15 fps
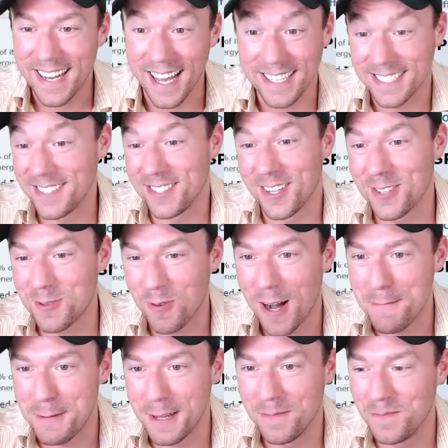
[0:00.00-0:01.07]
Nice. And there's no
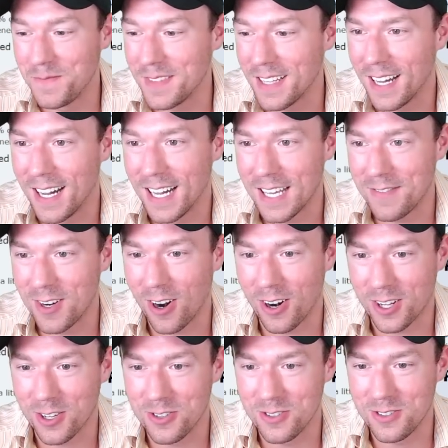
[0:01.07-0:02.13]
swap in. Uh, even
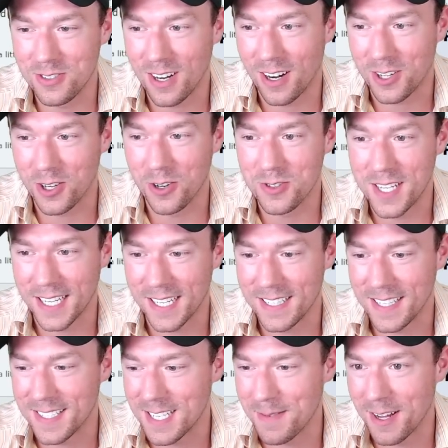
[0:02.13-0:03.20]
Articuno, Articuno's taking
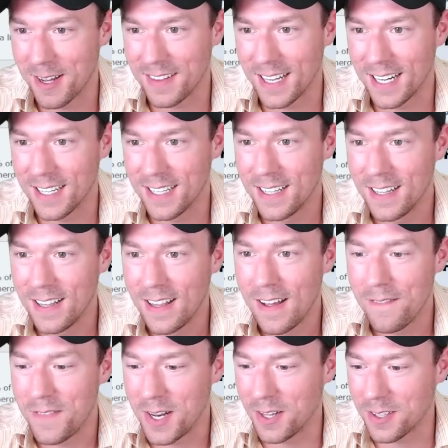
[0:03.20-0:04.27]
a decent amount there.
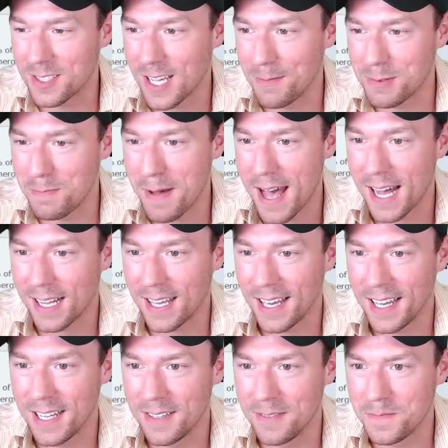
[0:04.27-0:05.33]
Vanilluxe comes back
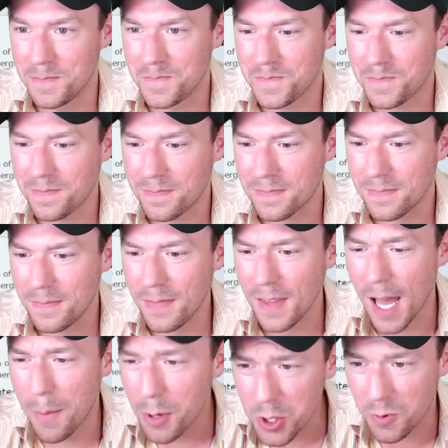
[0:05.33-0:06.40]
in.
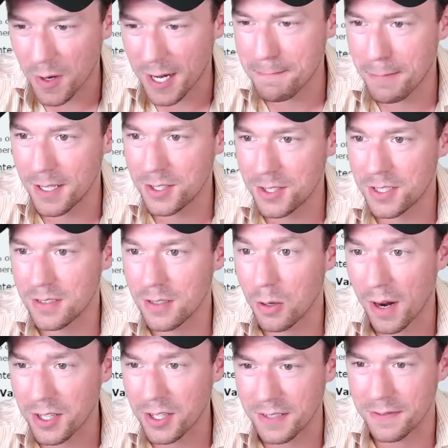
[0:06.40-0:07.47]
I'm going to Drain Punch.
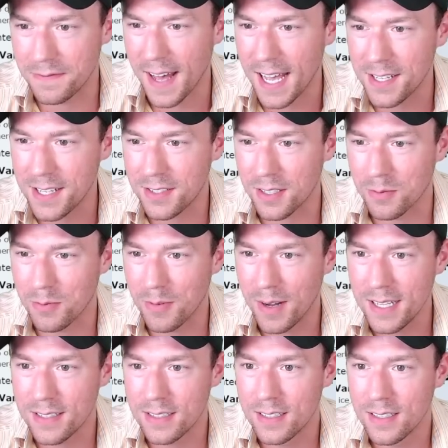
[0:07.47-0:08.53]
Oh, we're actually faster.
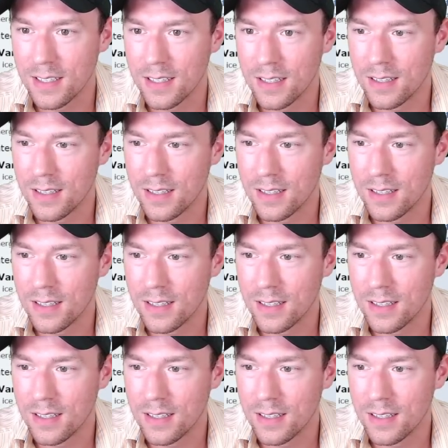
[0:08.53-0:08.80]
What?